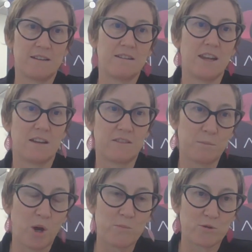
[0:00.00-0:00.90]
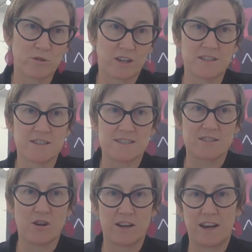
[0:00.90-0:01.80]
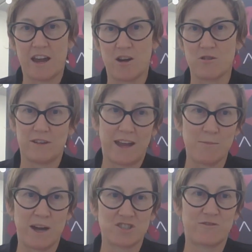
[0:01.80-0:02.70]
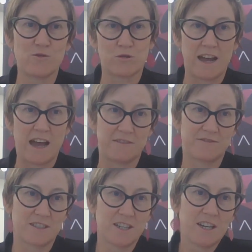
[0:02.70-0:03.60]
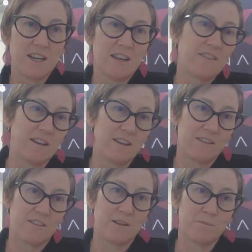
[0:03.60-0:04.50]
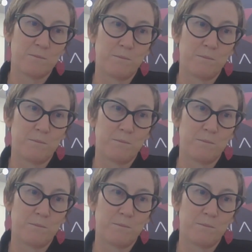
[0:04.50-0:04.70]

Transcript: yeah, the boat builder can decide how much fore and aft the